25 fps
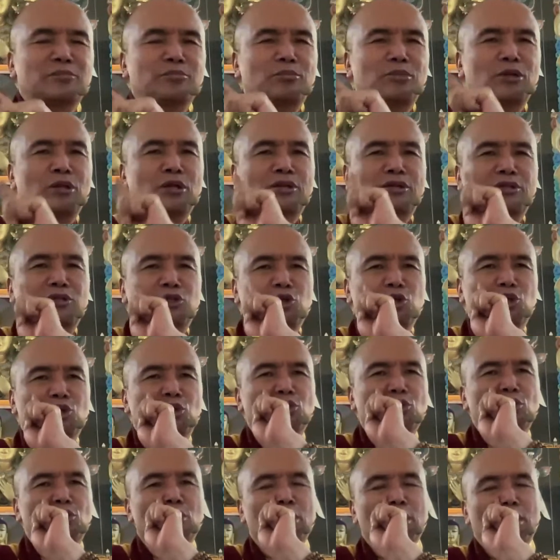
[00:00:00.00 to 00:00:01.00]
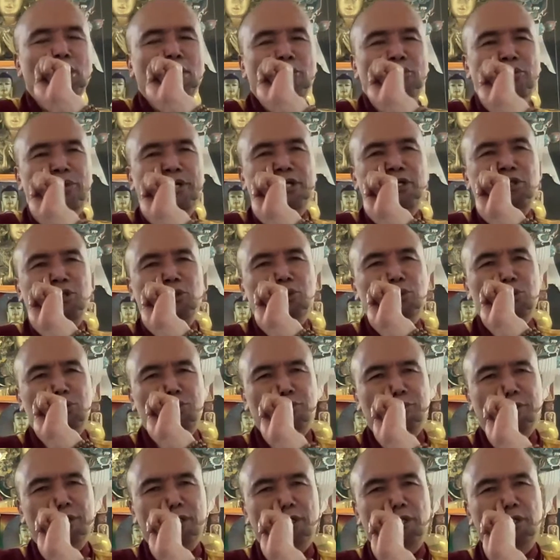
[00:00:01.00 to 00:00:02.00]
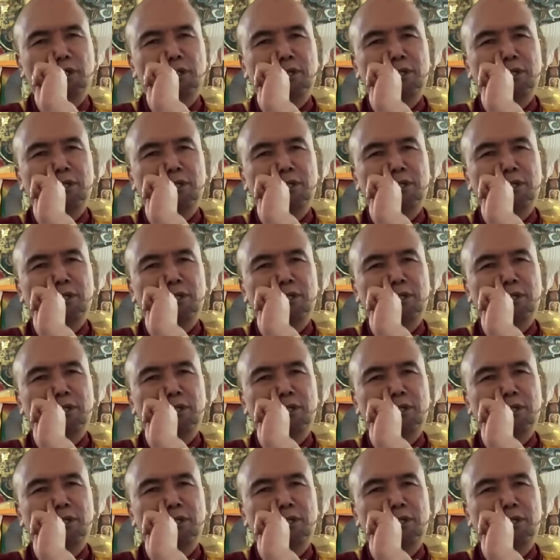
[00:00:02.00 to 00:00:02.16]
block your right nostril.